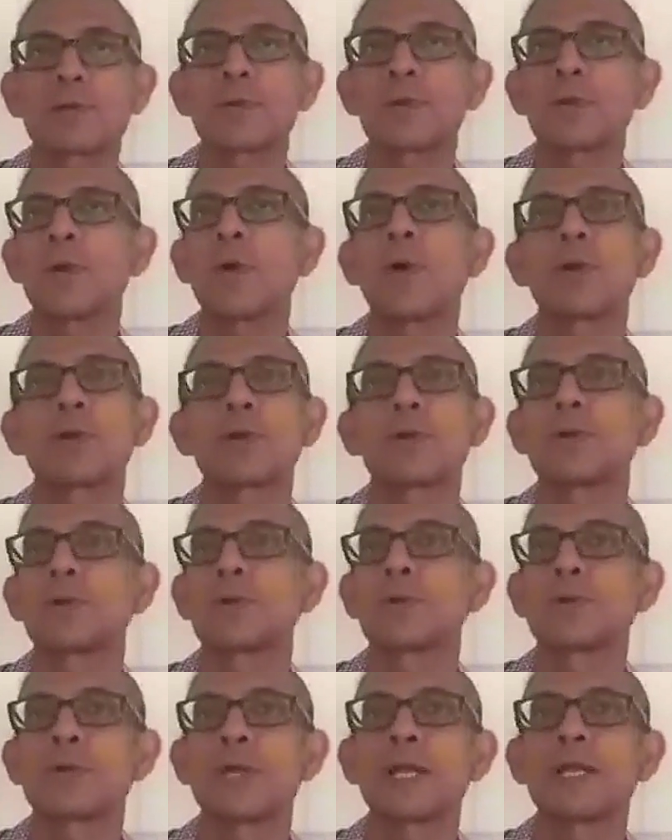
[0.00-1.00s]
We'll all go
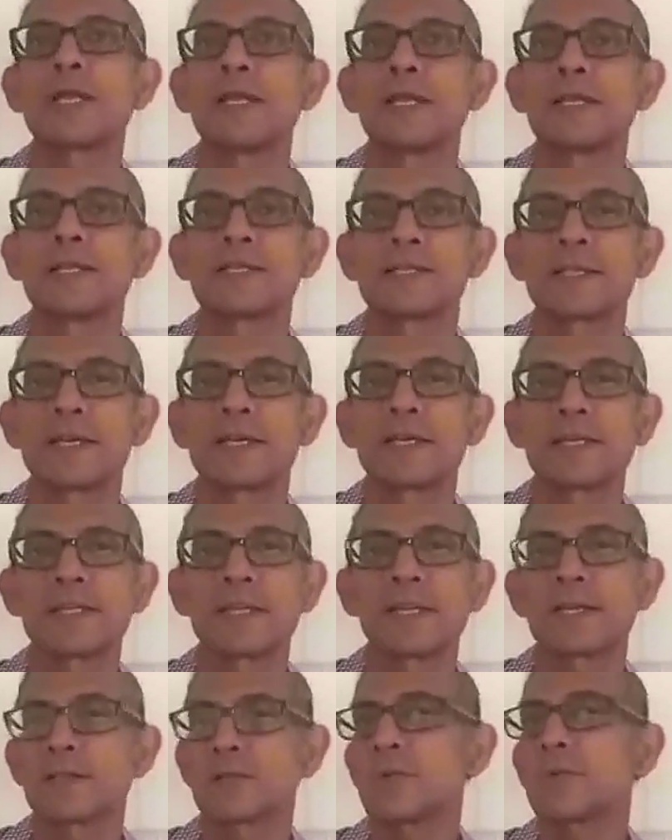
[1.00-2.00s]
to Delhi and study
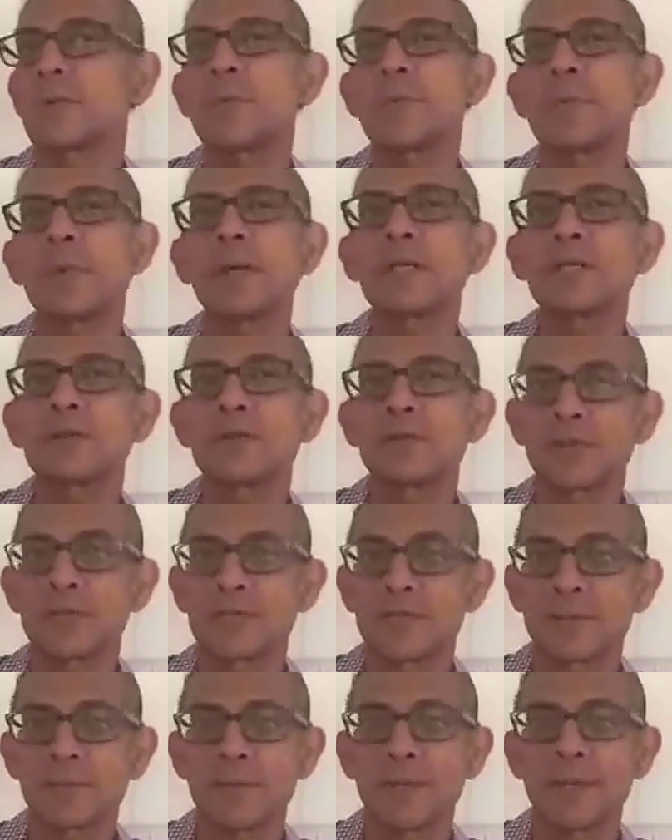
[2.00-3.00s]
there. So a bunch of
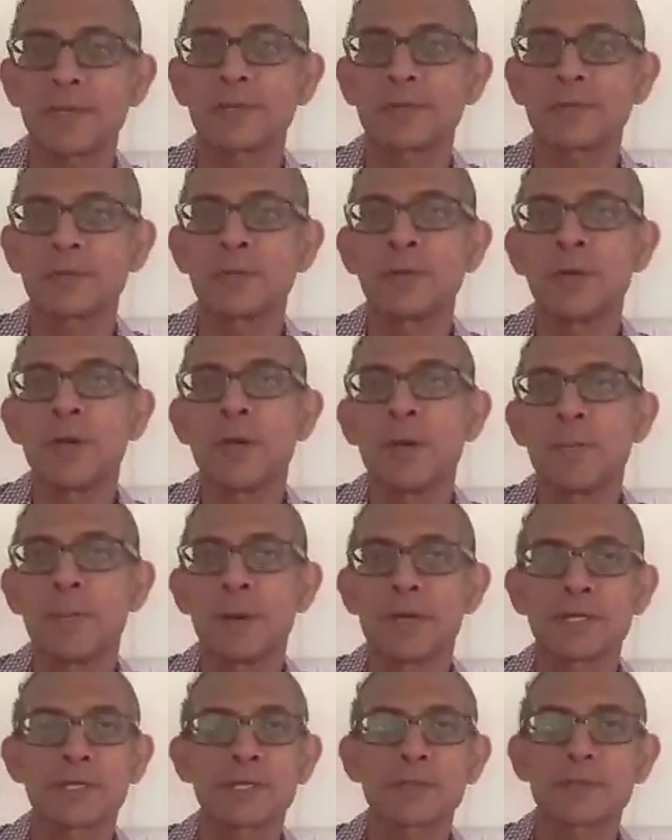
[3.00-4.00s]
us applied to
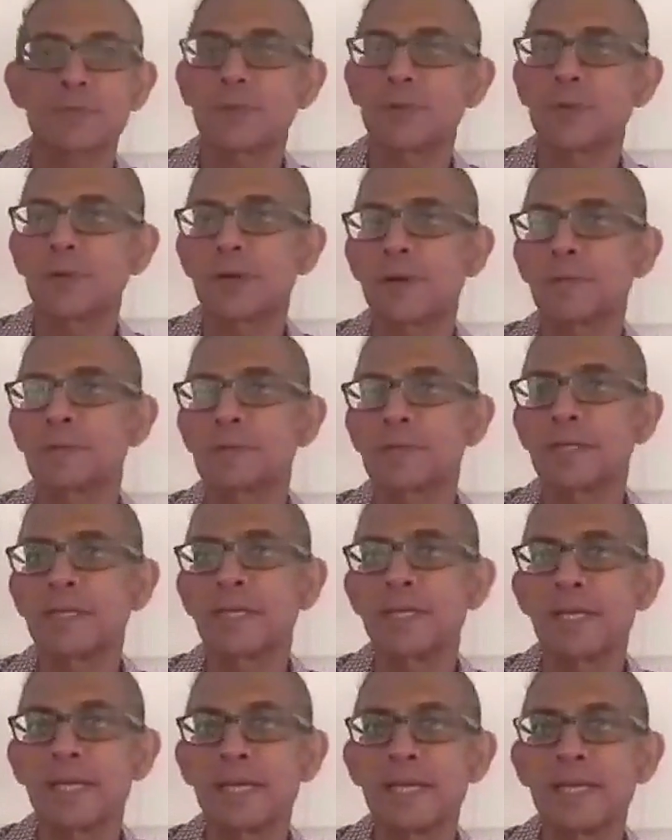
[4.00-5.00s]
master's programs
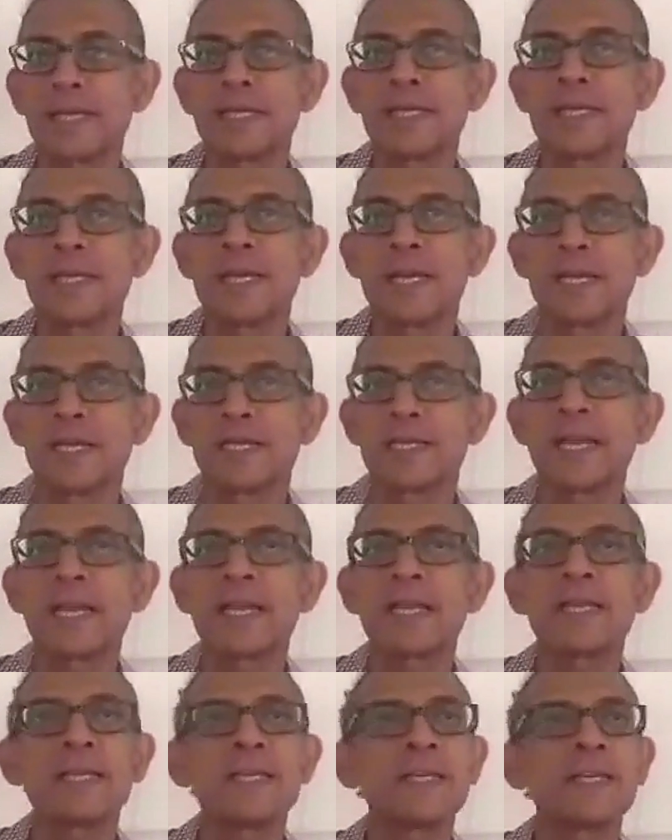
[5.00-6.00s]
in
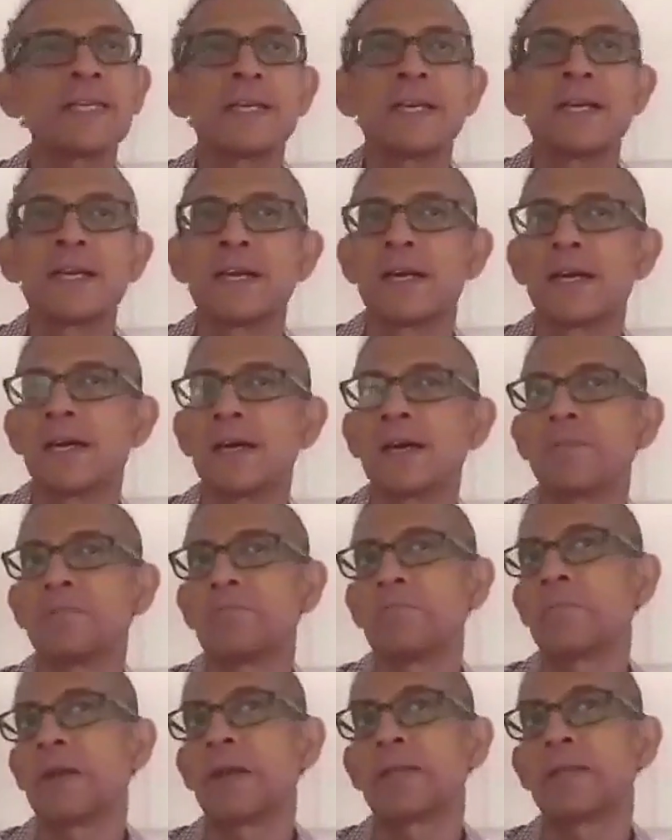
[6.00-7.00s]
Delhi,
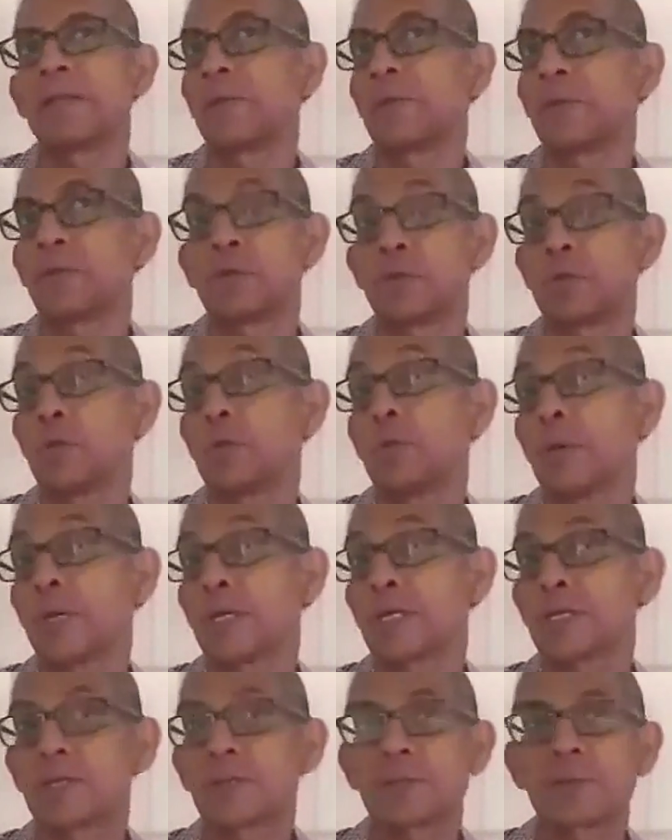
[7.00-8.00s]
and there were two
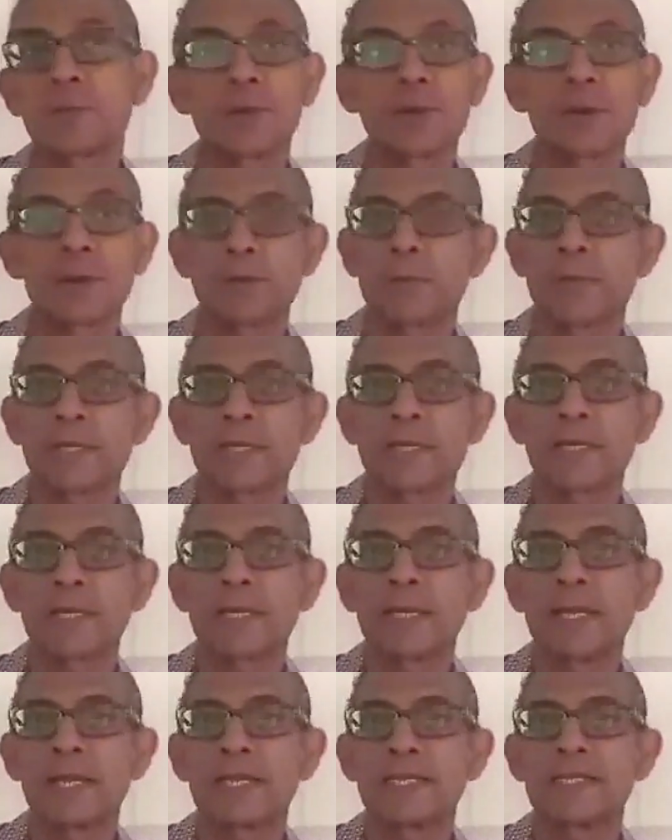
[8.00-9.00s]
master's programs
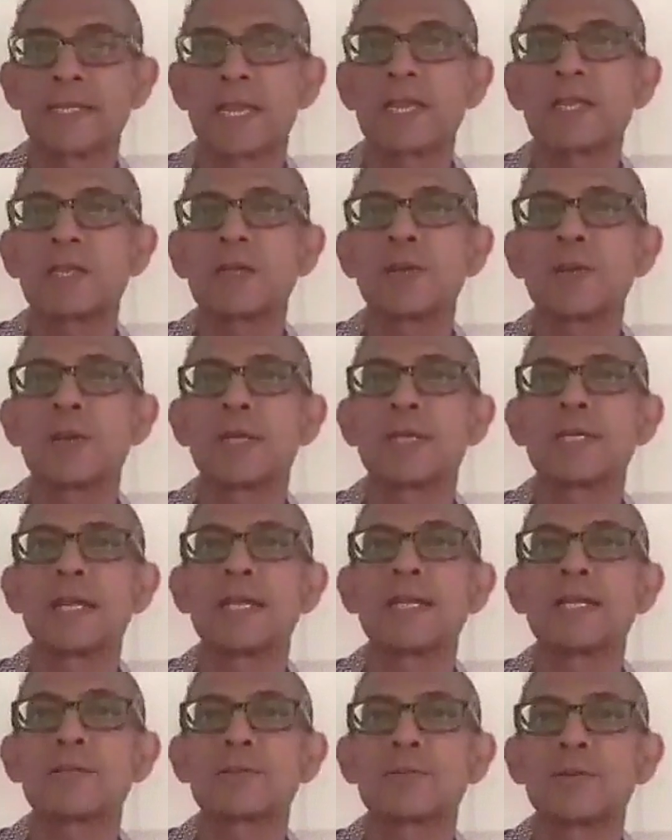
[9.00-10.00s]
basically at JNU and
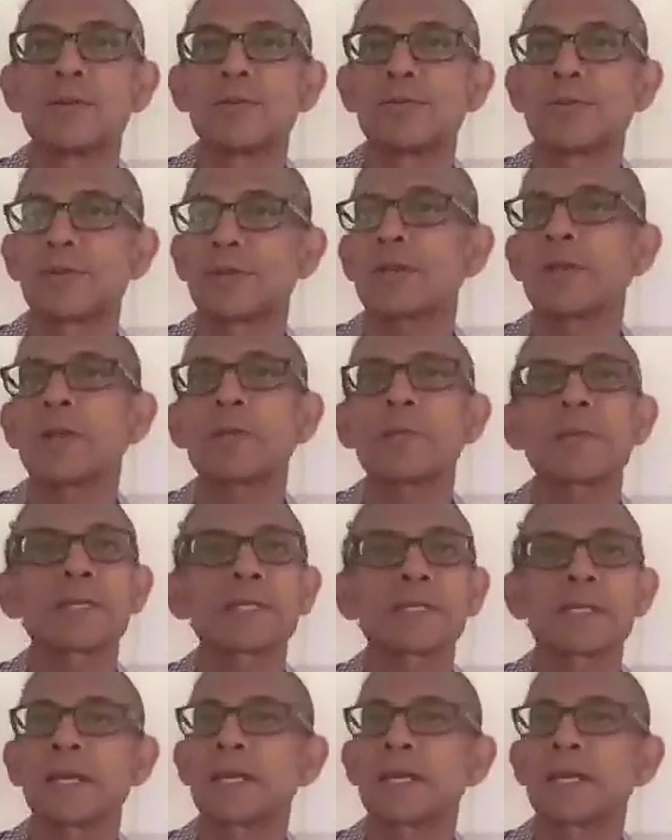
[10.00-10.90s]
Delhi School of Economics.